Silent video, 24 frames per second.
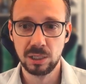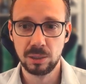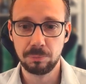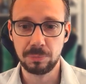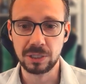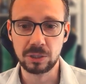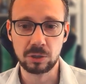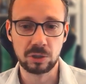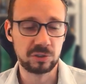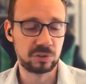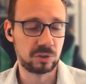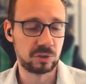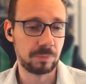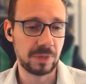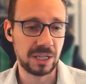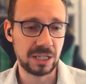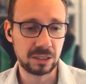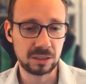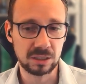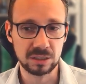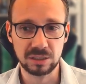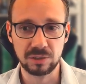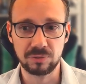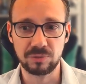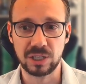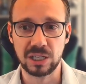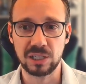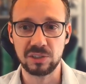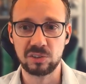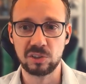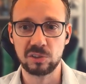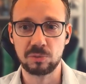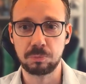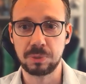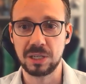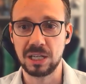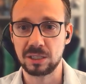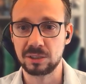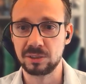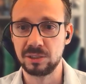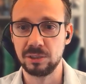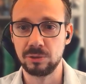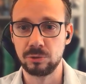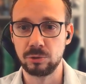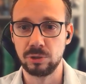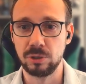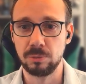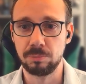because your medical device is plugged
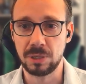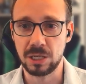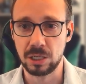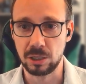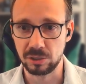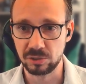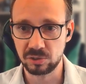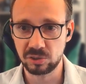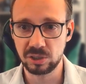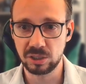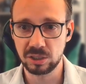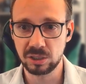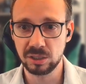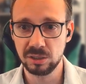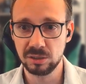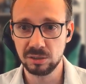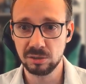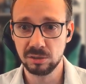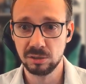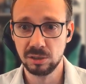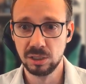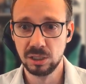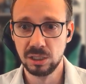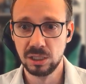into the power socket,